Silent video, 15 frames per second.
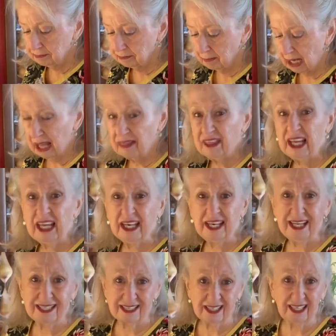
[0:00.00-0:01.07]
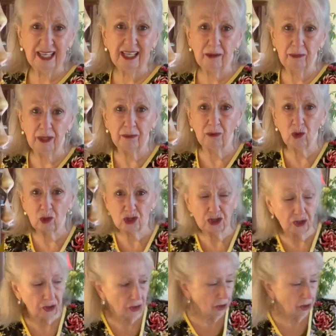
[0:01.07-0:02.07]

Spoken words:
I think it needs a little bit more sugar.